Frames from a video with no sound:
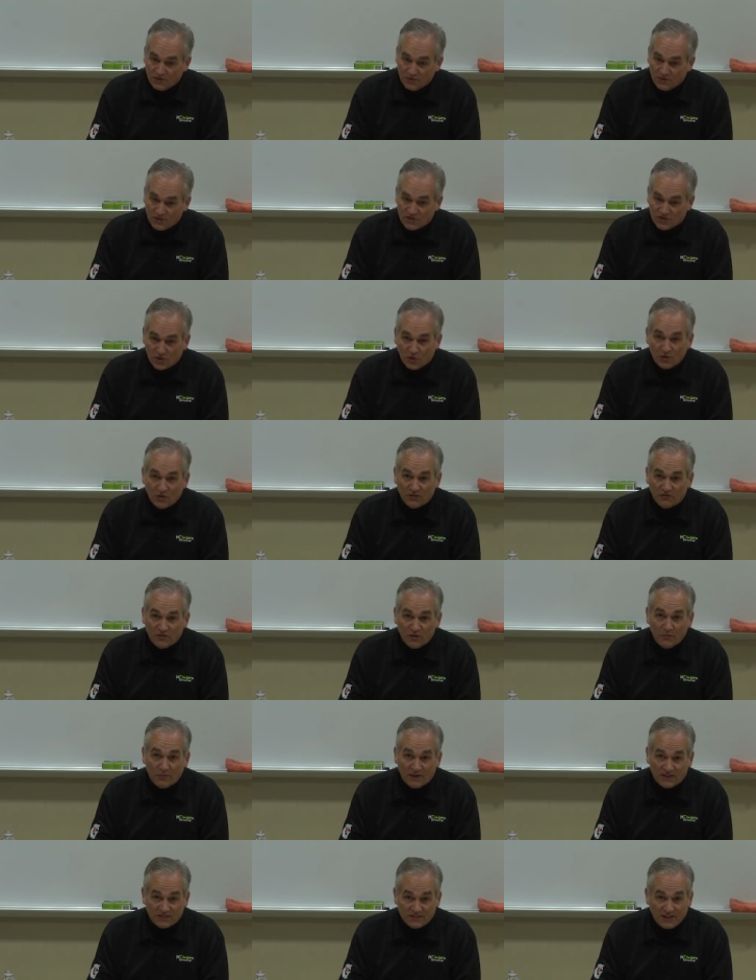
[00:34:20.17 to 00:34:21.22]
we sold a few
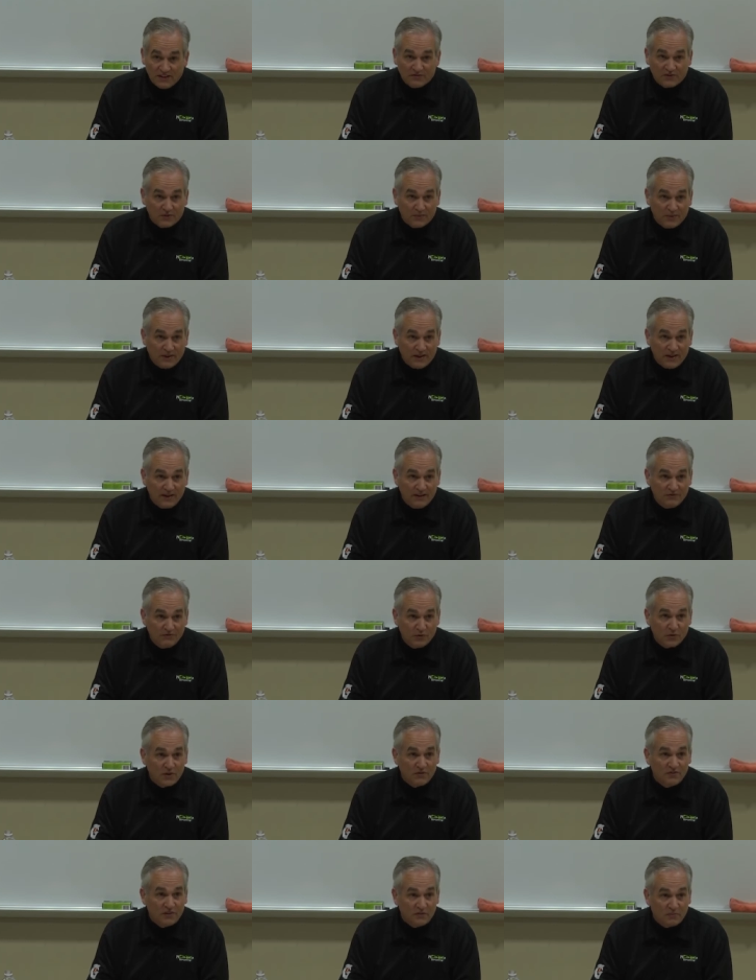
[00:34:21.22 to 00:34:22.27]
months after my
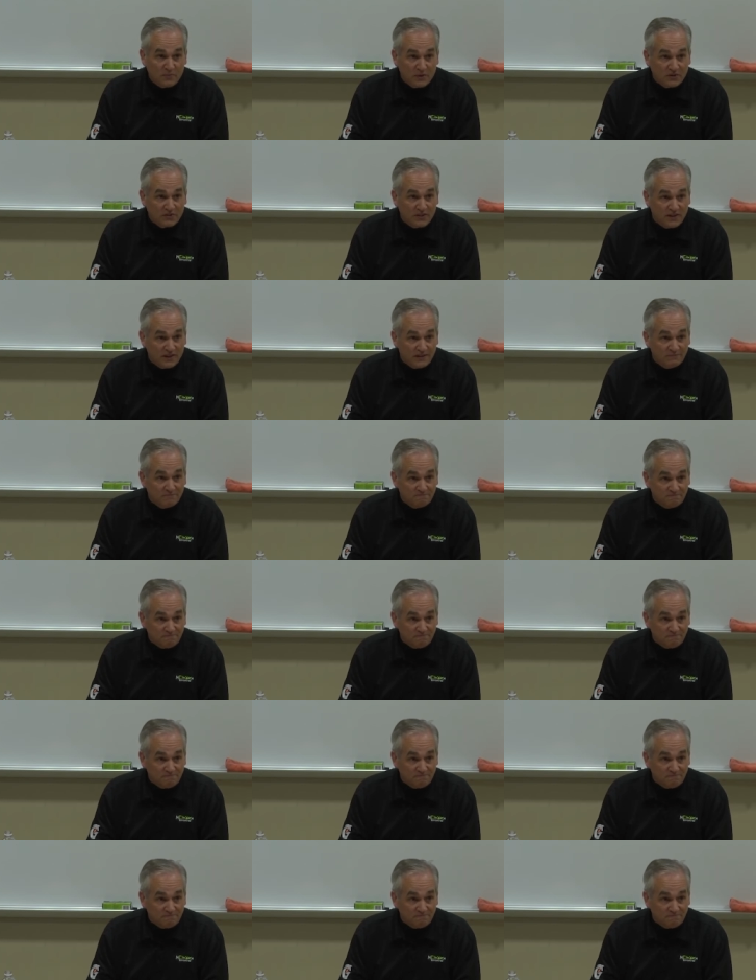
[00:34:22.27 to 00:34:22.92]
45th birthday.